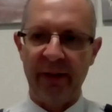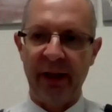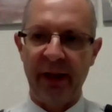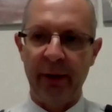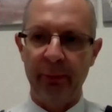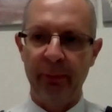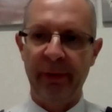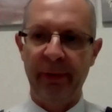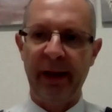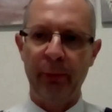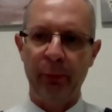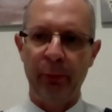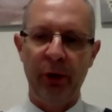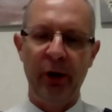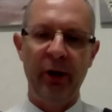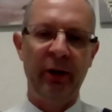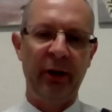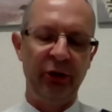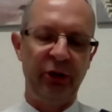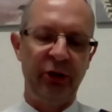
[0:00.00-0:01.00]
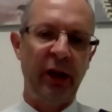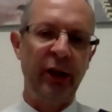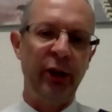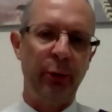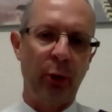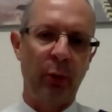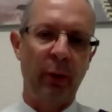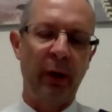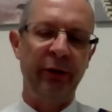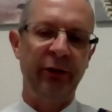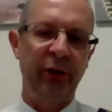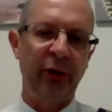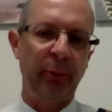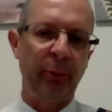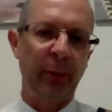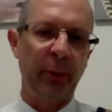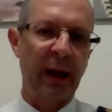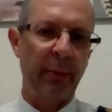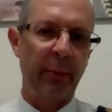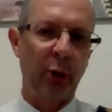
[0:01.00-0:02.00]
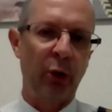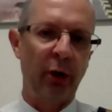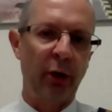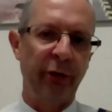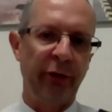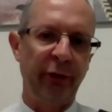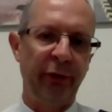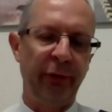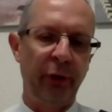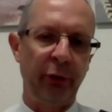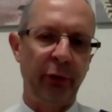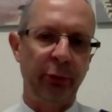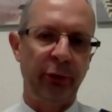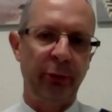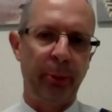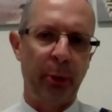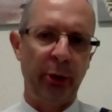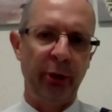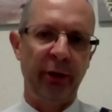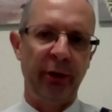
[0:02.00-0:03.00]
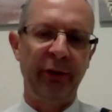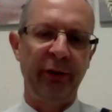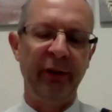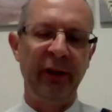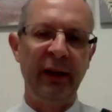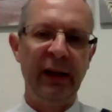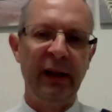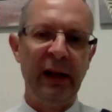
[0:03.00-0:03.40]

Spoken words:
They're real and genuine questions we come across as first responders.